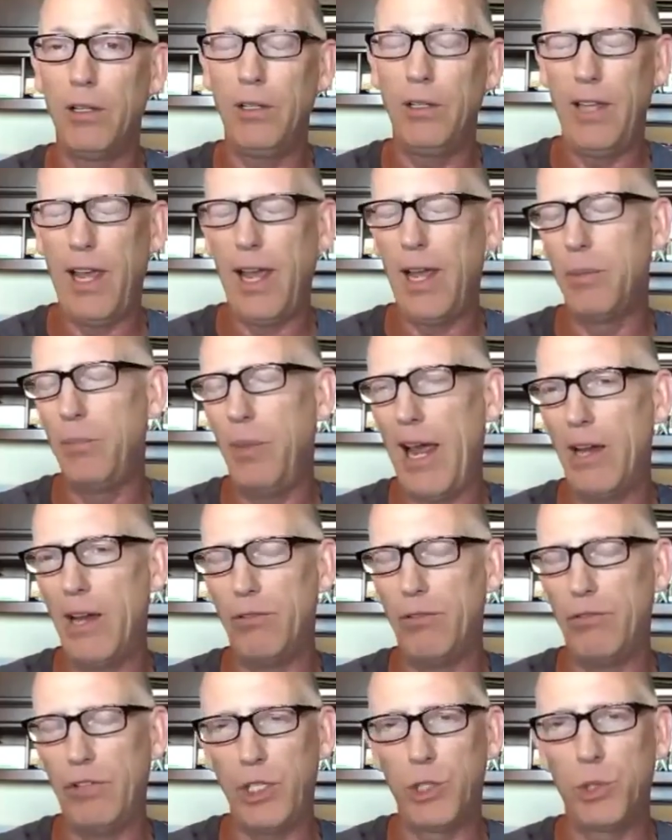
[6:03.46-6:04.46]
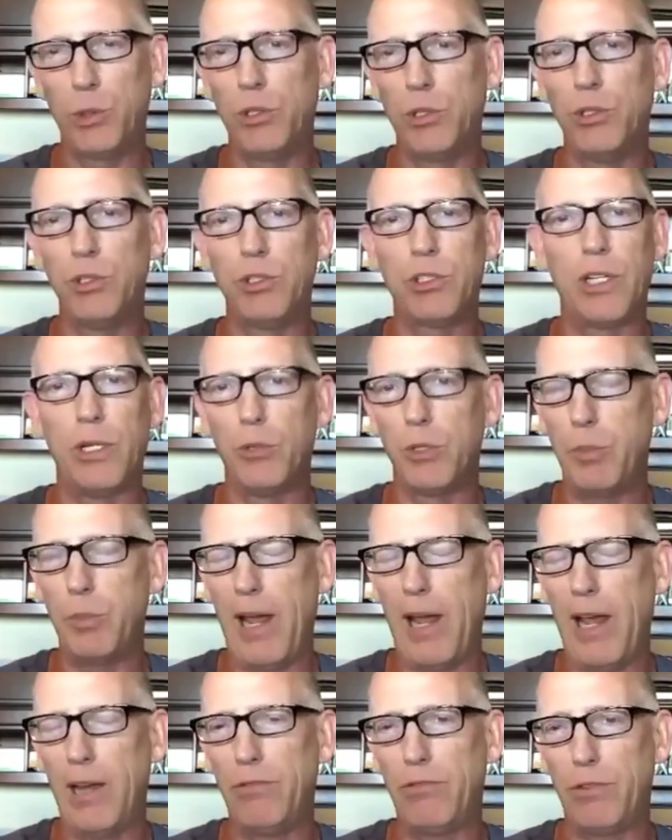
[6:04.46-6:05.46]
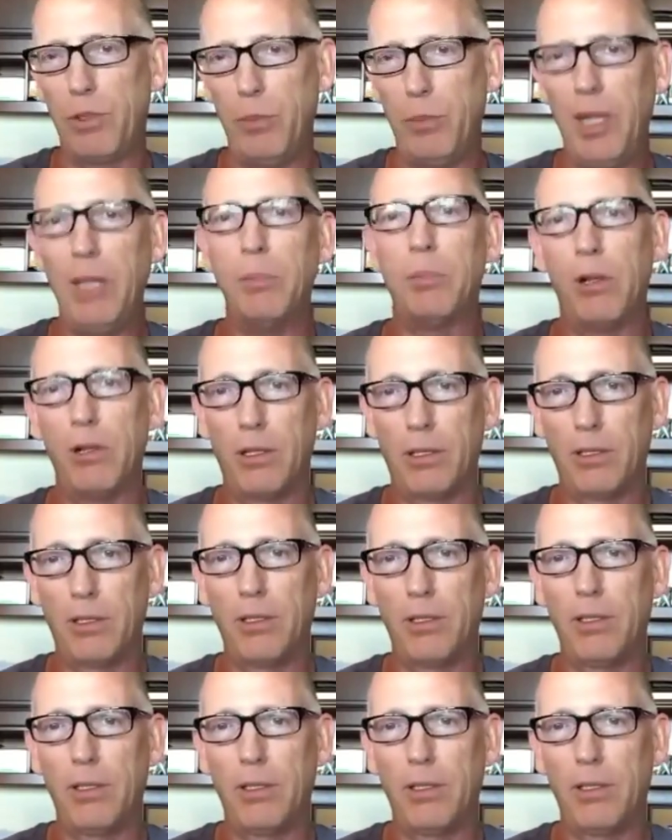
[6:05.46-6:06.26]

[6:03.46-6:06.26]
had bad visuals, and it was bad for people.